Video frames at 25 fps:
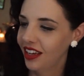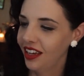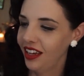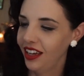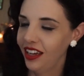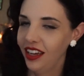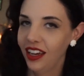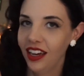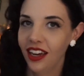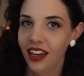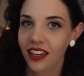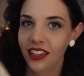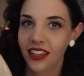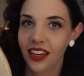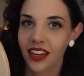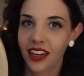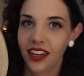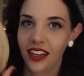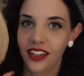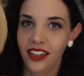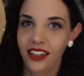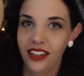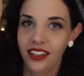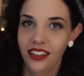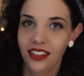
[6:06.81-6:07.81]
and
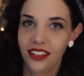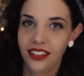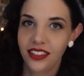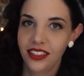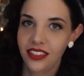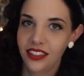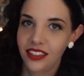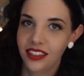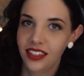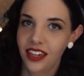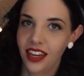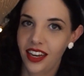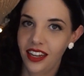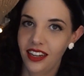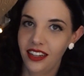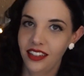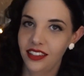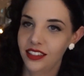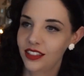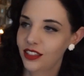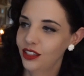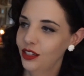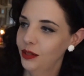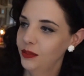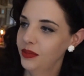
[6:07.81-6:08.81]
I this year added
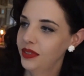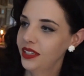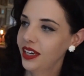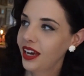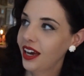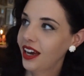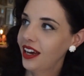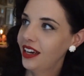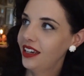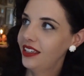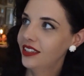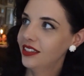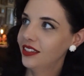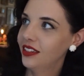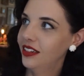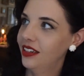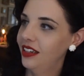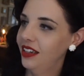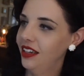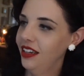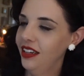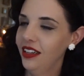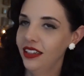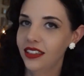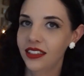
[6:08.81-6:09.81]
some ties on
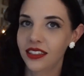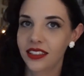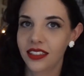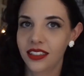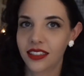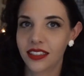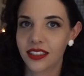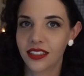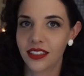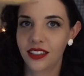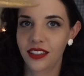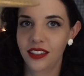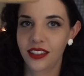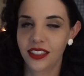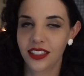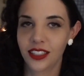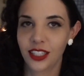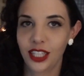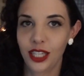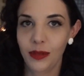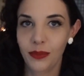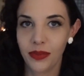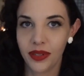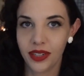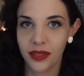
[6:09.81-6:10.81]
it to just
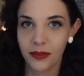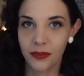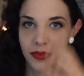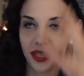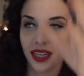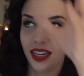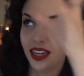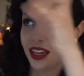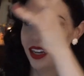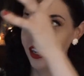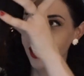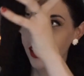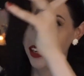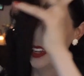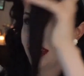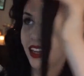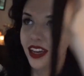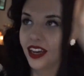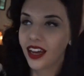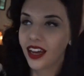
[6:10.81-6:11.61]
keep it on my head,